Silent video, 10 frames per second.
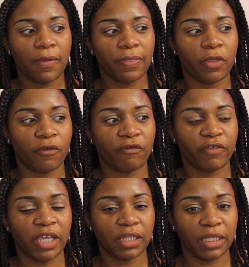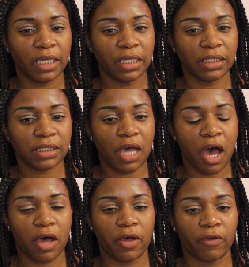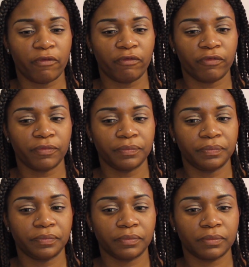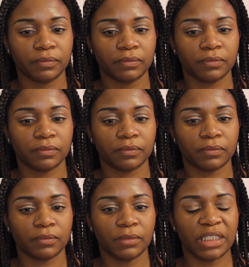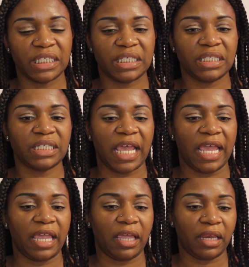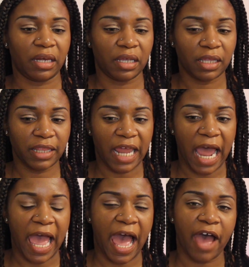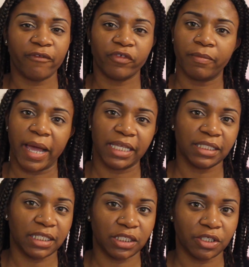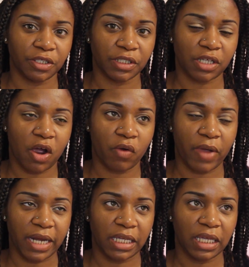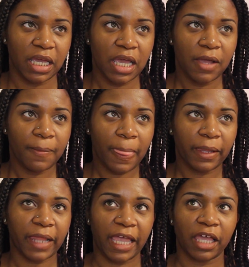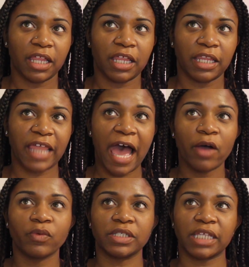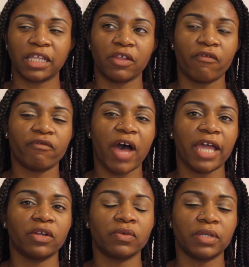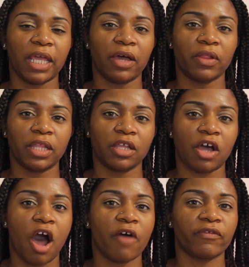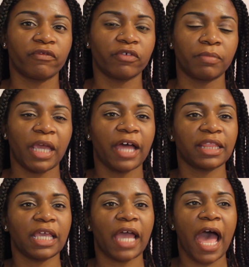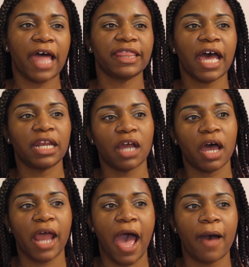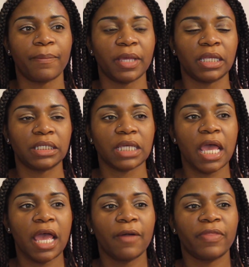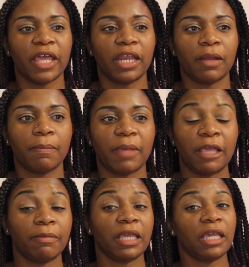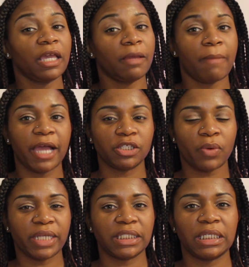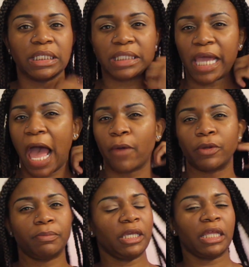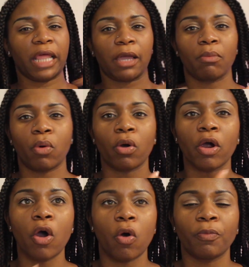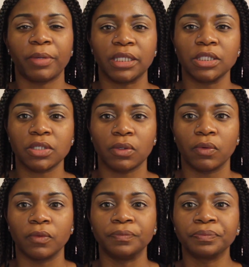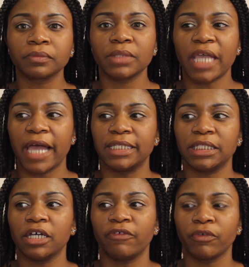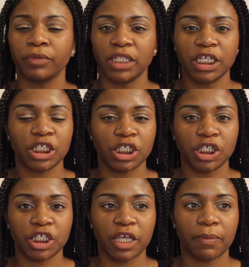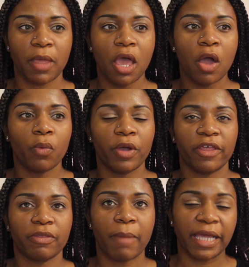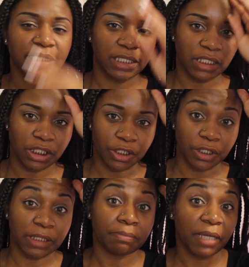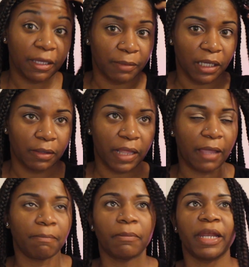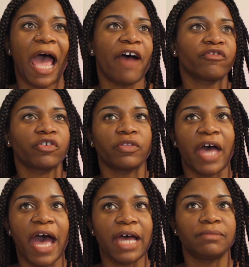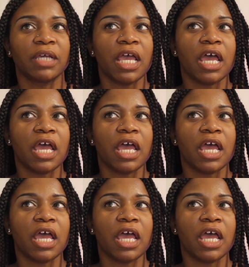the feelings of disdain that I had for my sisters already. Like, that was like the final nail in the coffin for me. I think had that not happened, then maybe in my 20s, like I would be like more open to the idea of a relationship with my sisters, maybe. Like, but after that,